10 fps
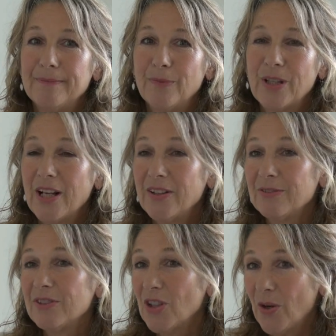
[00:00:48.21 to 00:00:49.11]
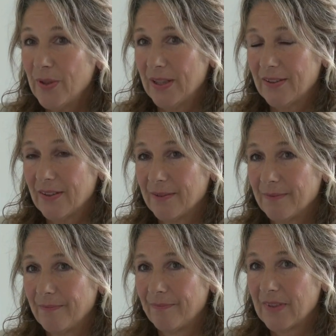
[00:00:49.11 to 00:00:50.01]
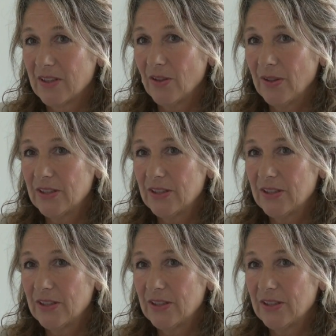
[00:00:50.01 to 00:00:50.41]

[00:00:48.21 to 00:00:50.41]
without even knowing it. So